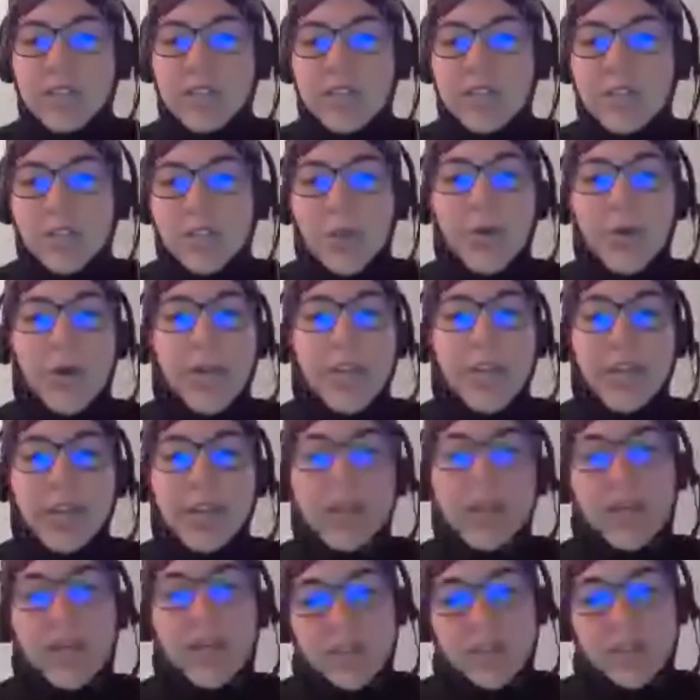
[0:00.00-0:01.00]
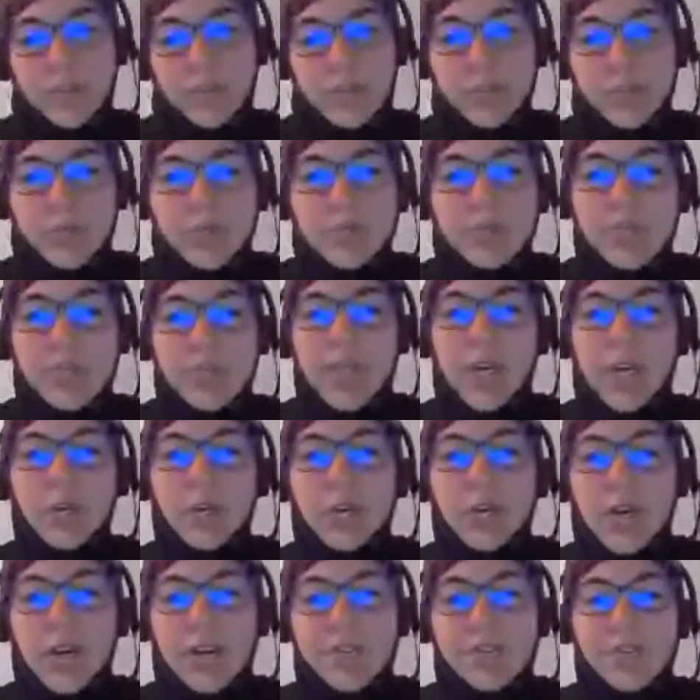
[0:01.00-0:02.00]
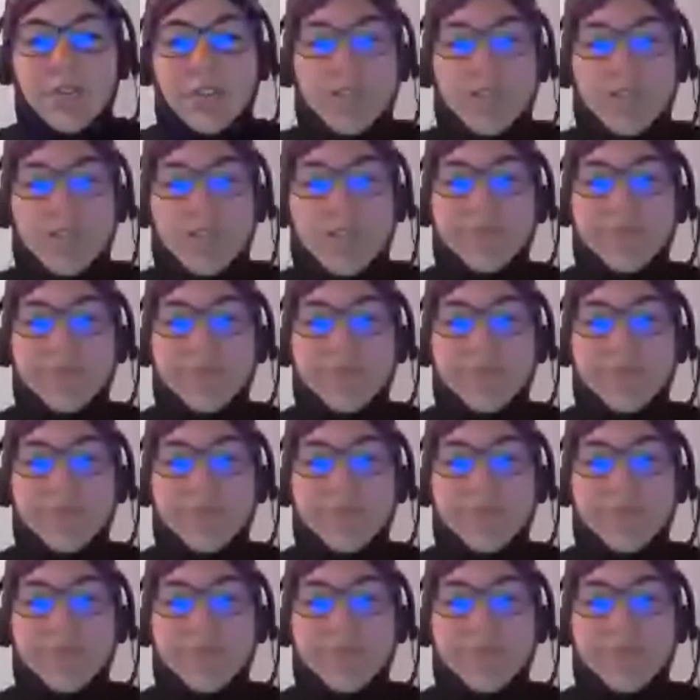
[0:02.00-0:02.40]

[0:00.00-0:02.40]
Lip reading: so I can answer you now or after.